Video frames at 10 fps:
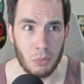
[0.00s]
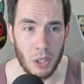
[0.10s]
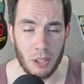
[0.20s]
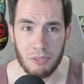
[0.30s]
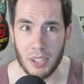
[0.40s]
We
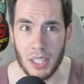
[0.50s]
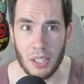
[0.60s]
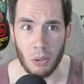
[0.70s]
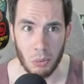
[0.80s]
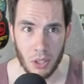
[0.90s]
are
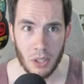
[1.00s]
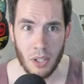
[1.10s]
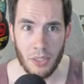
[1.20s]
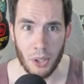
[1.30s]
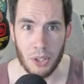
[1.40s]
finito.
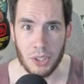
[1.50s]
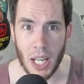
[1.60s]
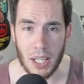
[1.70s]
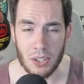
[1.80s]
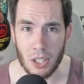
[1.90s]

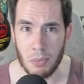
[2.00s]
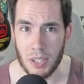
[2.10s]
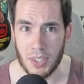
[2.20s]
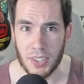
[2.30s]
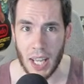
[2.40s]
Thursday is going to be
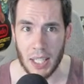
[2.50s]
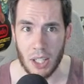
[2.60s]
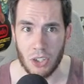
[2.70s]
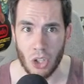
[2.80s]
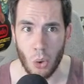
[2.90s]
the
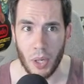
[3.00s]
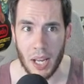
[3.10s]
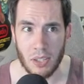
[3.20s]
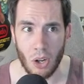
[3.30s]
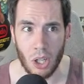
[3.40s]
Sega
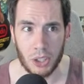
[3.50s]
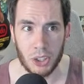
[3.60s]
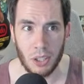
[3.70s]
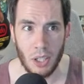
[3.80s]
Showcase auction.